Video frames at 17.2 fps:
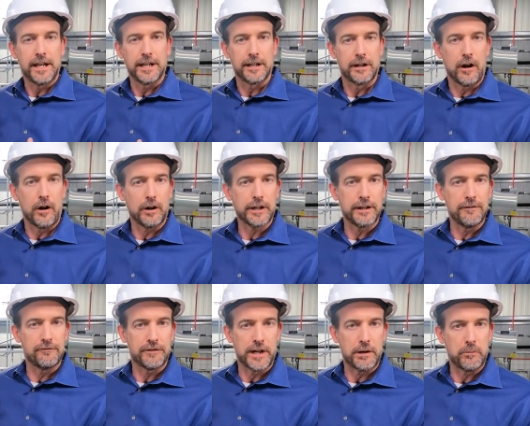and it all
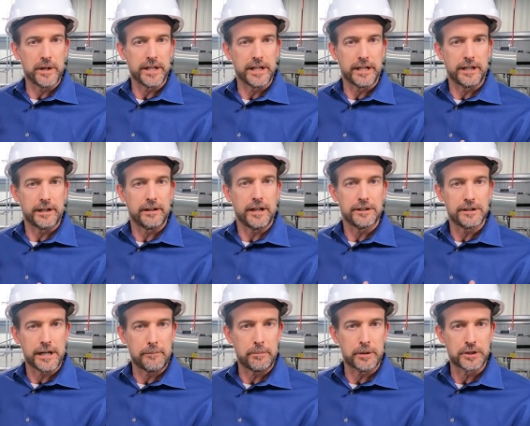can fit within a, a
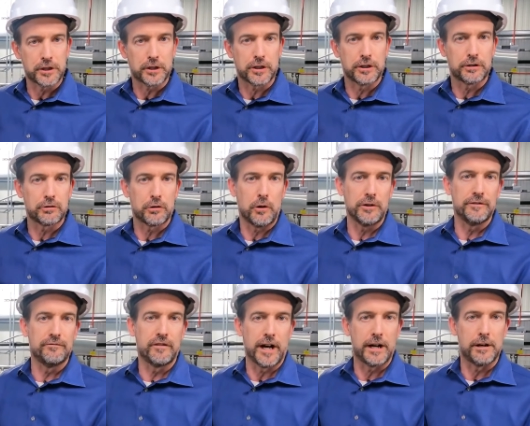temperature-controlled
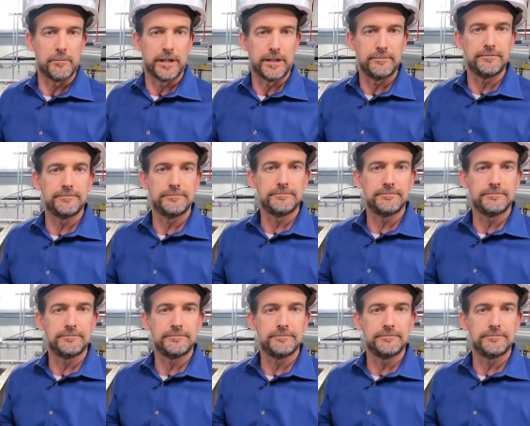environment.